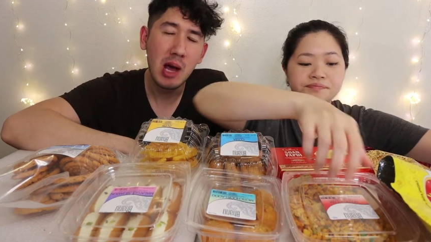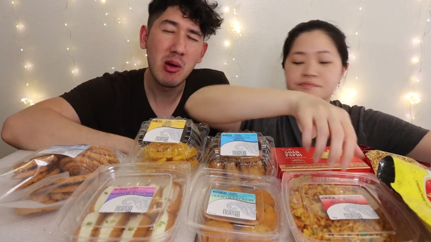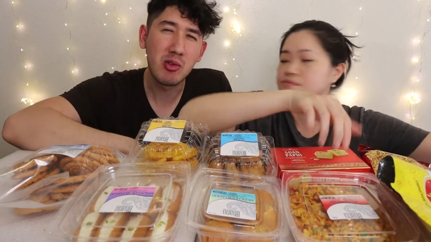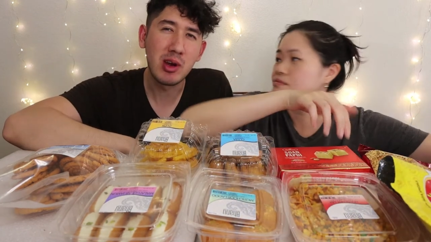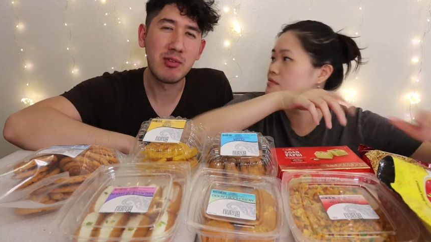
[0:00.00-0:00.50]
Speaker 1: I
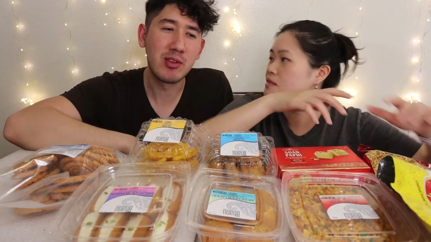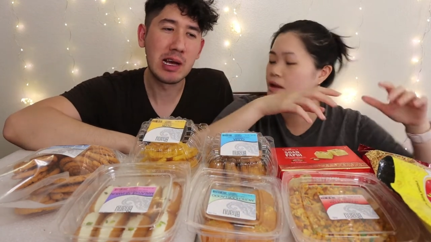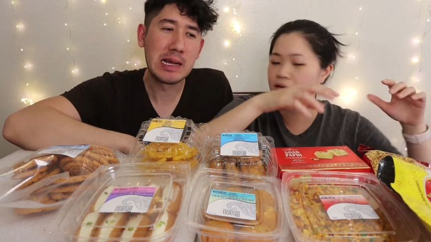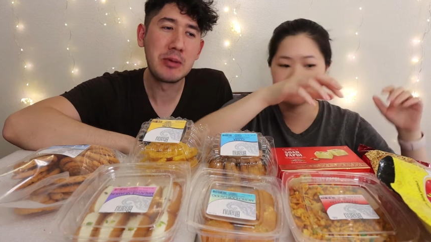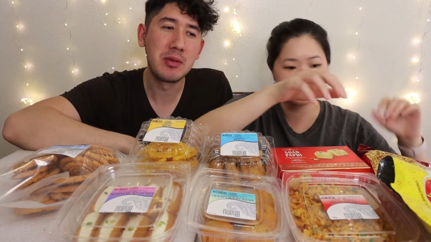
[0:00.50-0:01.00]
would crave for
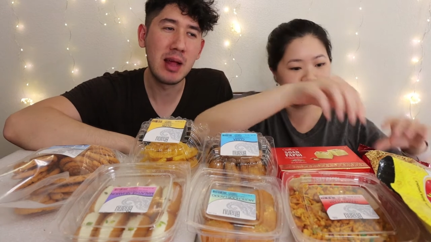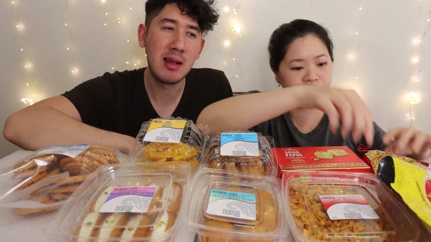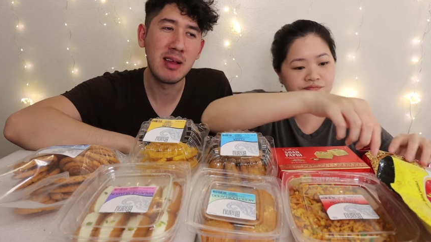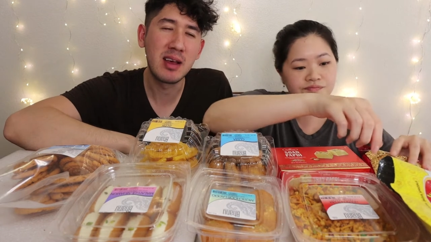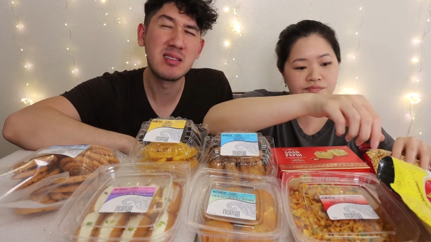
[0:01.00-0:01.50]
that.
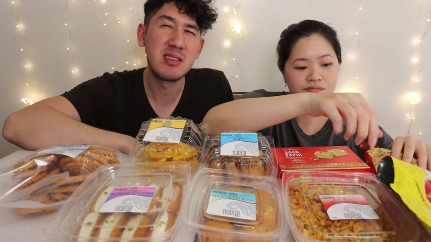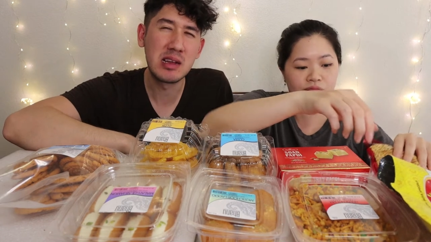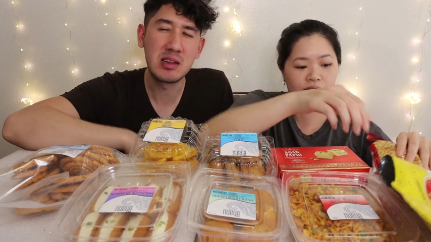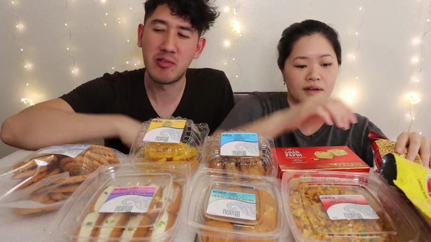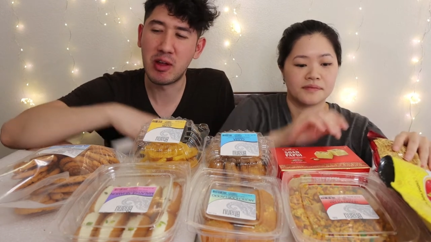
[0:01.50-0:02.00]
That, that gets
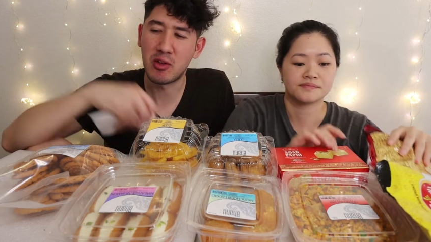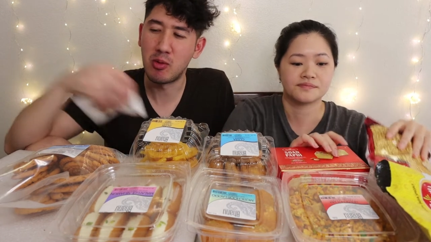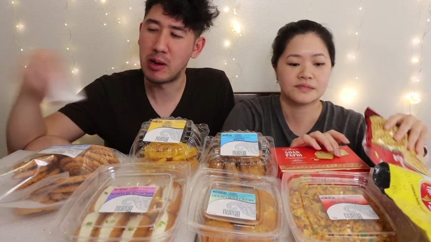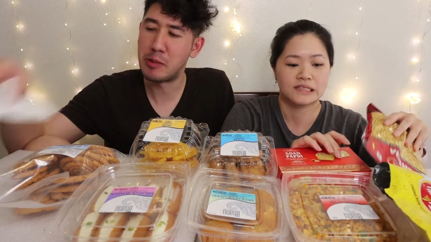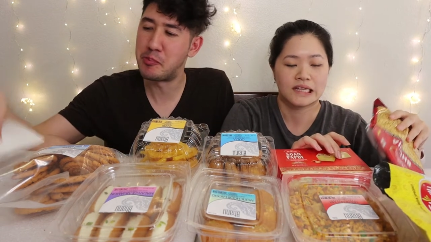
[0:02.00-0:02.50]
addictive after a
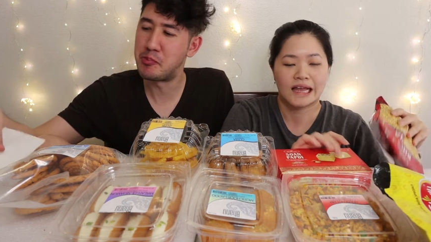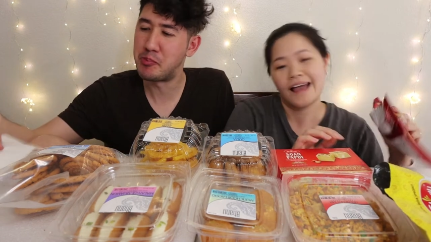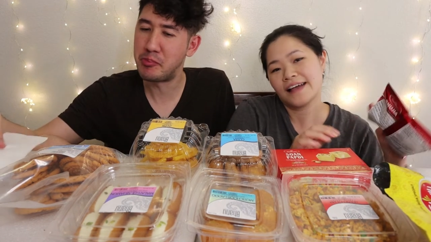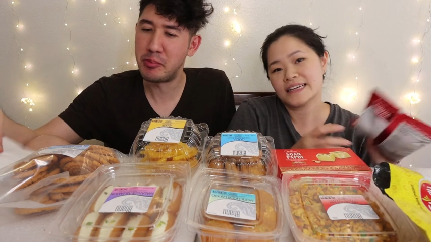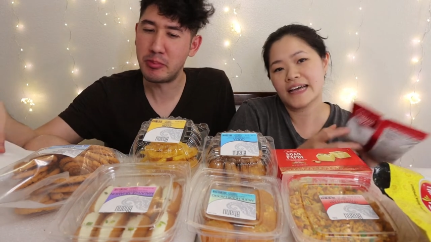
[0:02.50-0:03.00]
while.
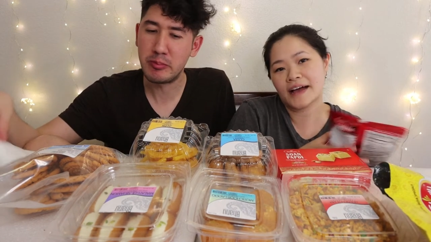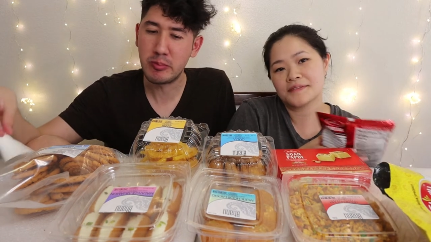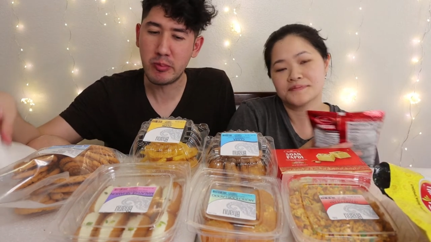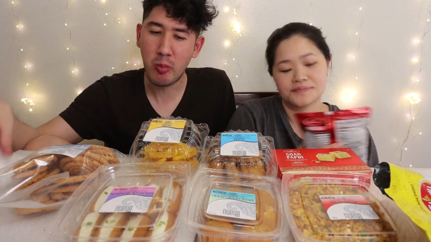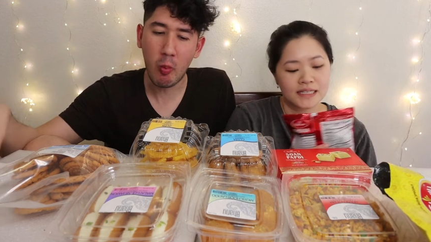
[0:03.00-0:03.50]
Speaker 2: Yeah,
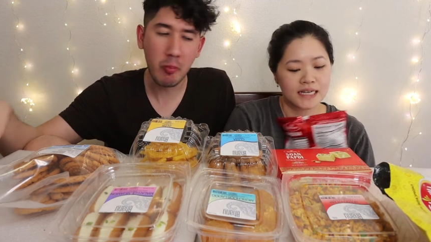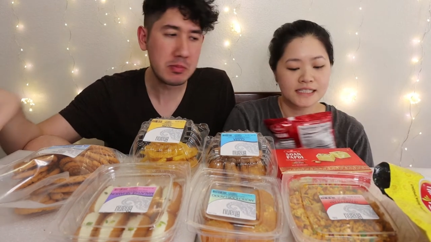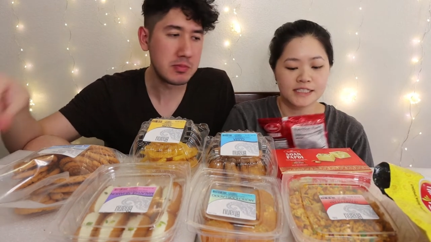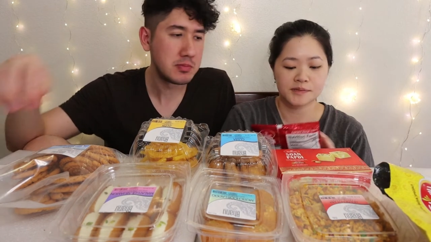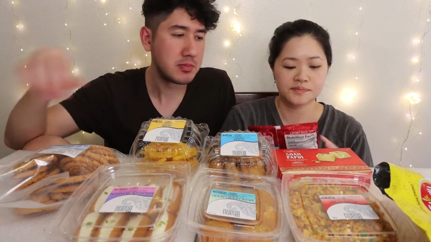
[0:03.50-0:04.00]
I
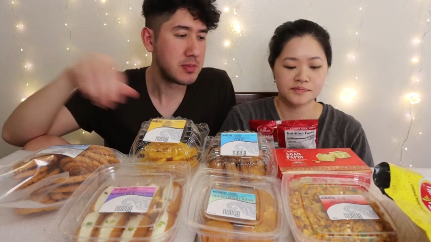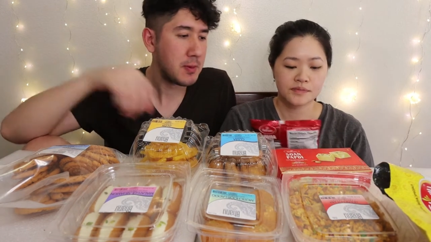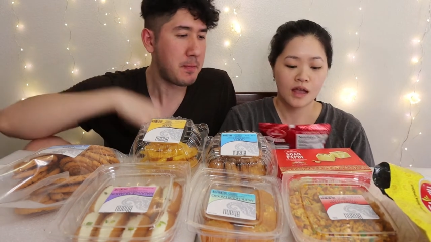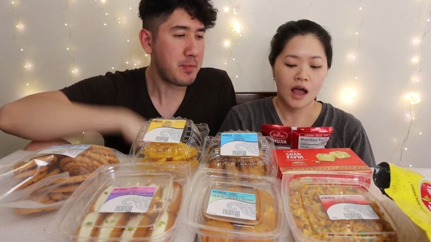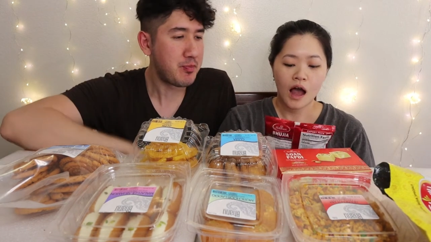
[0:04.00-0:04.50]
guess so.
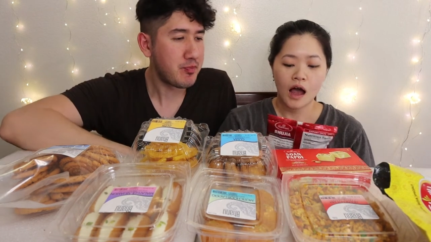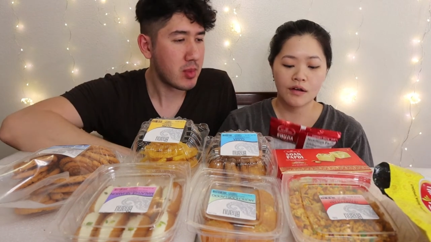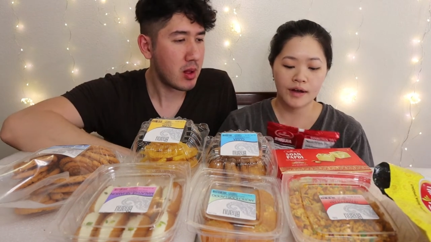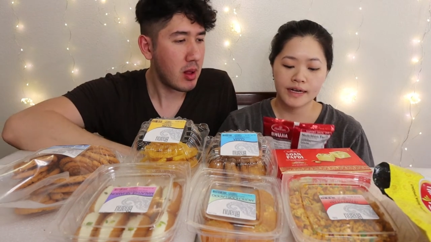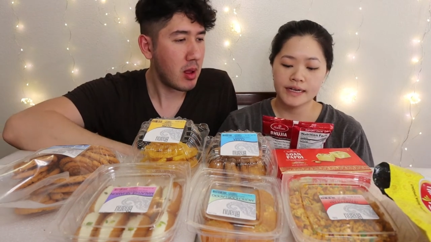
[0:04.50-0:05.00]

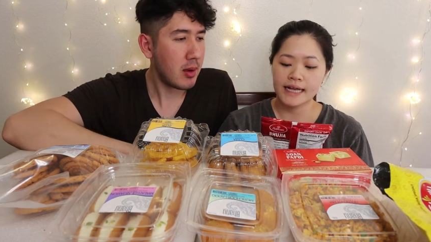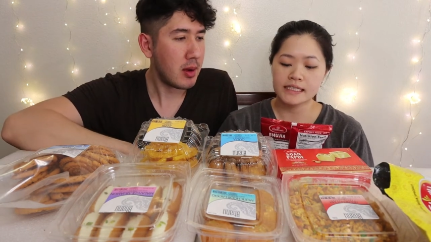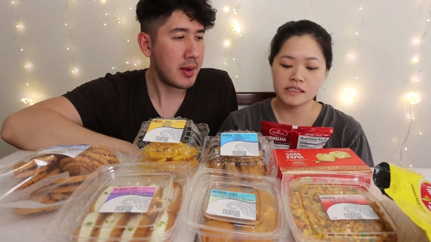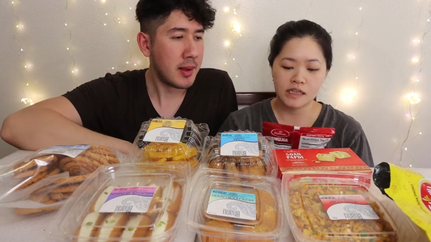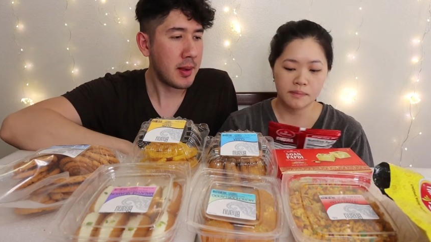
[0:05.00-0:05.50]
All right,
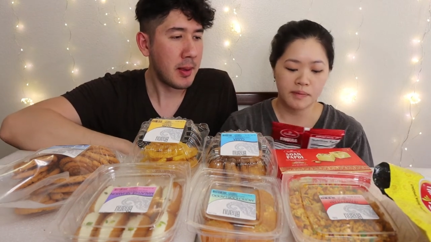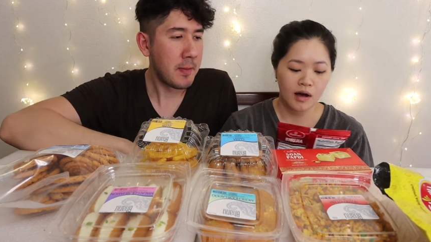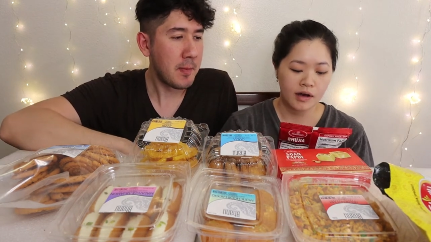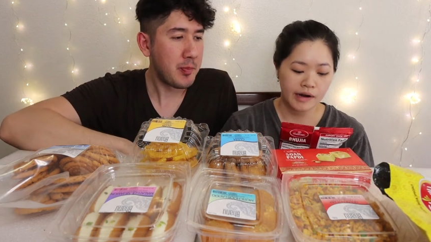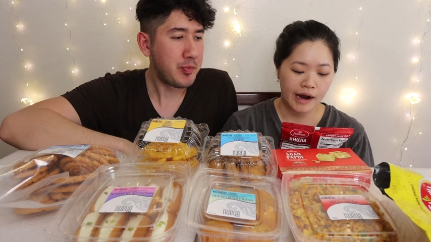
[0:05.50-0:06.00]
next up
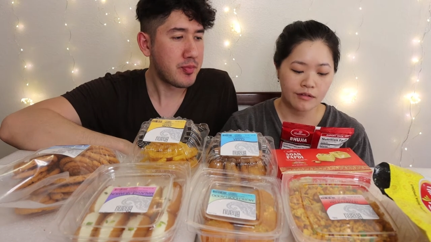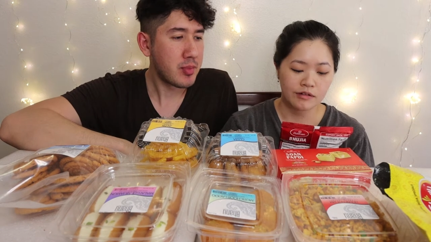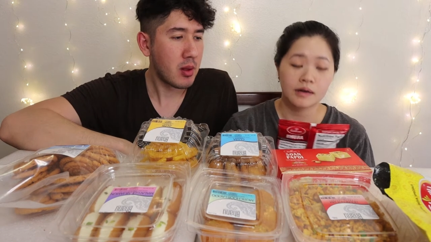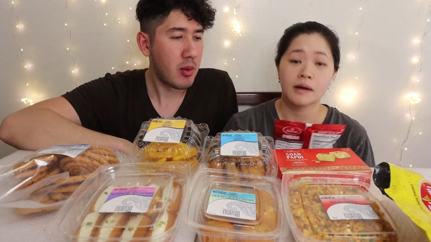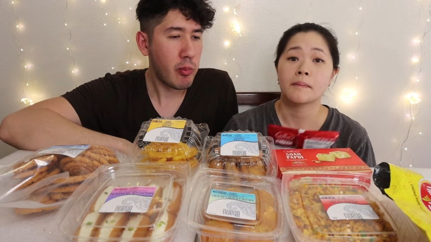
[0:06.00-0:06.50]
on
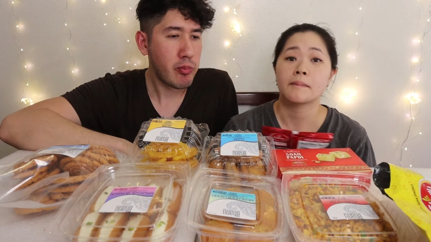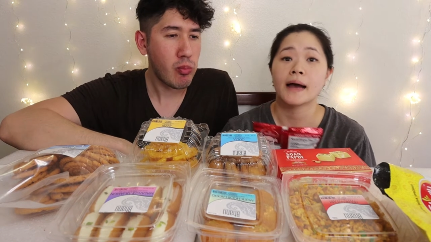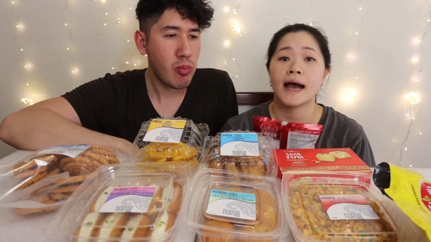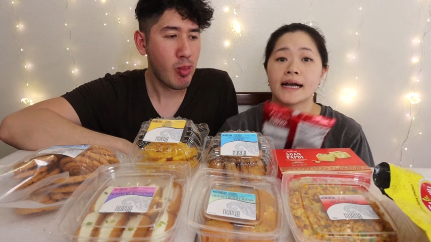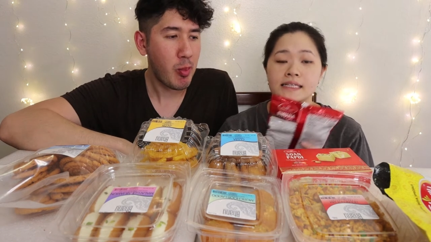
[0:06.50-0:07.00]
our
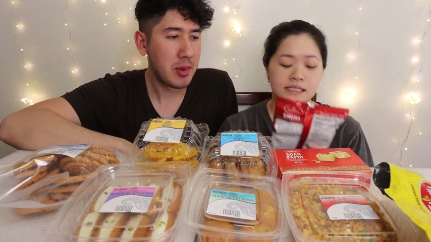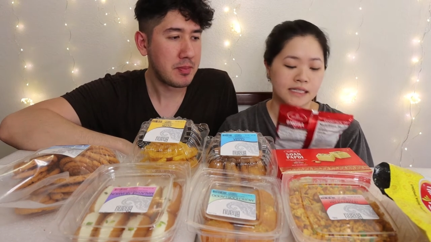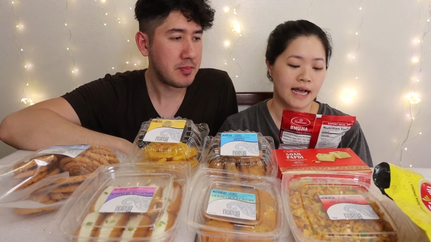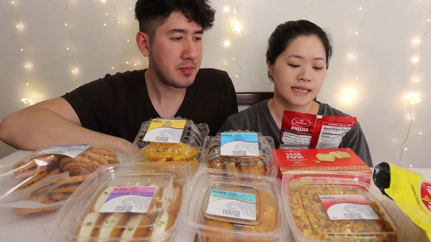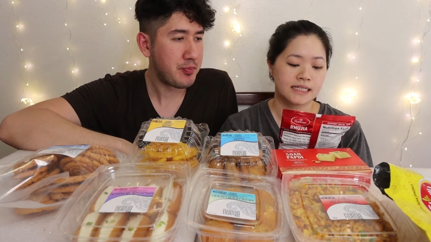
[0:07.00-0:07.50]
bag
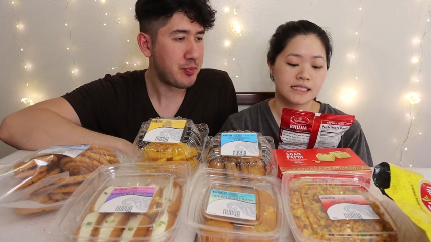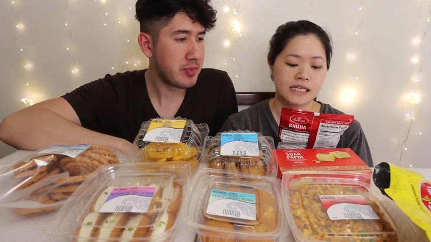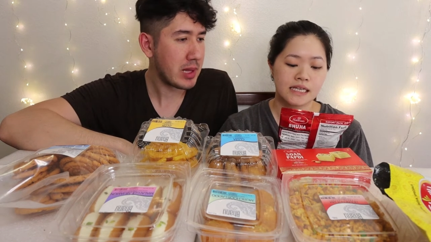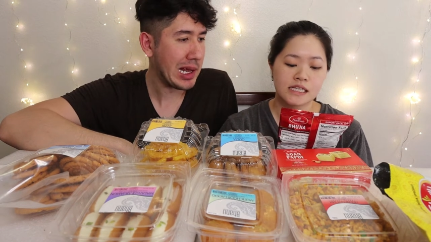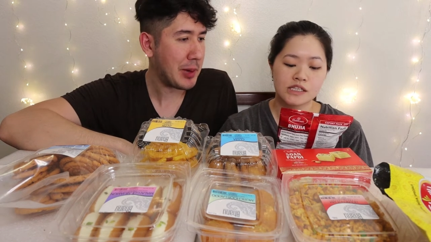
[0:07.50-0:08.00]
snackies
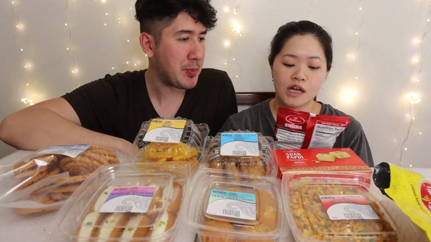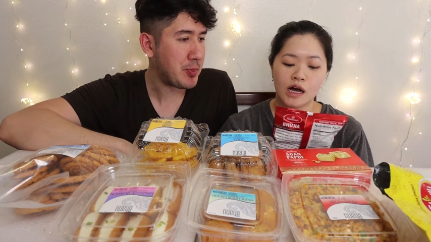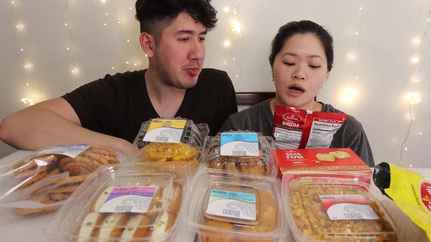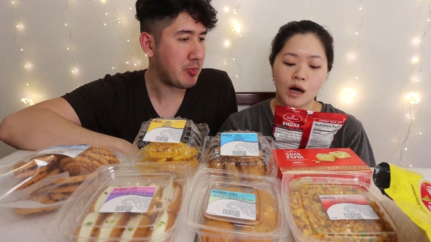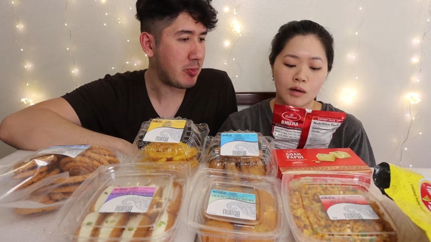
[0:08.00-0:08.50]
is the